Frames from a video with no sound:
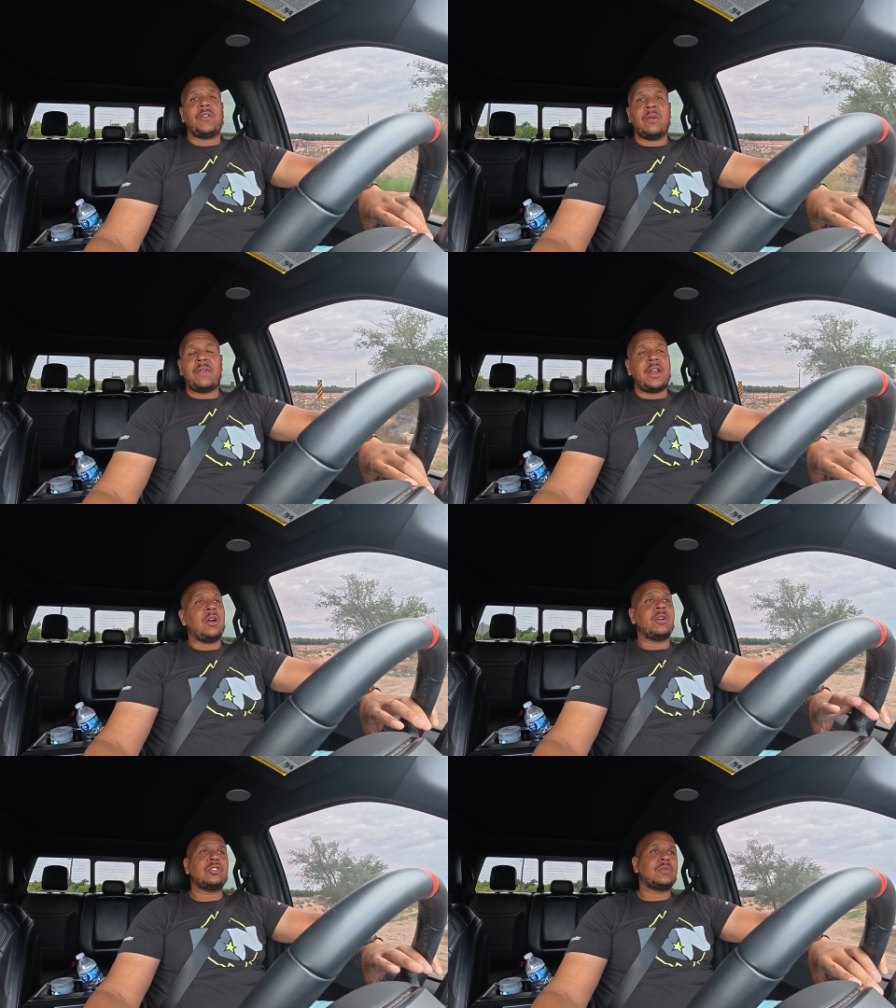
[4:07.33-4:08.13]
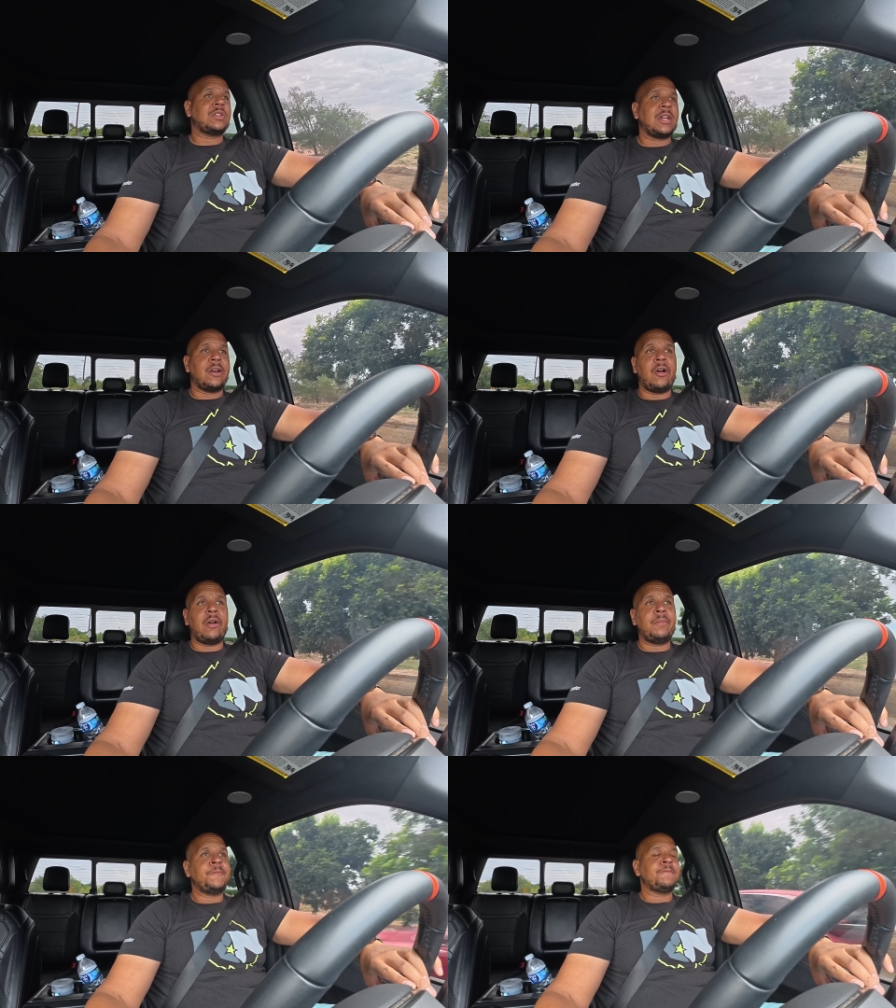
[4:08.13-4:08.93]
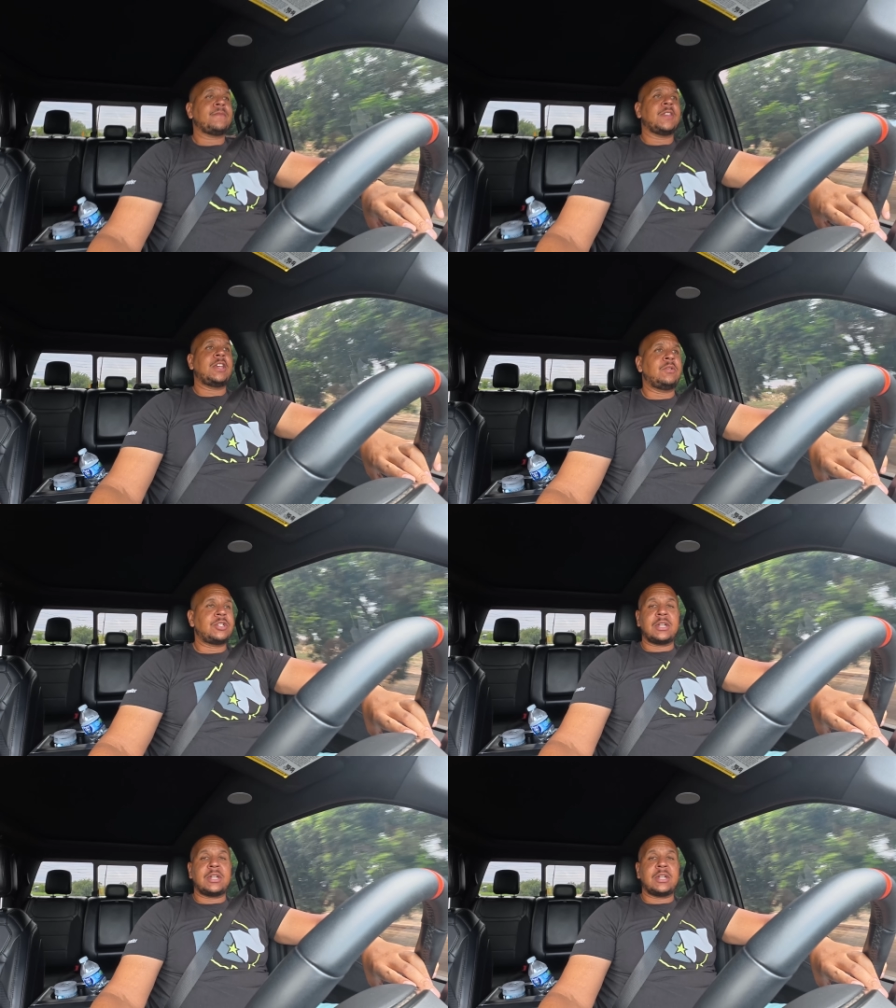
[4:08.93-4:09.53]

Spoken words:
We've had no issues with it at all. We're just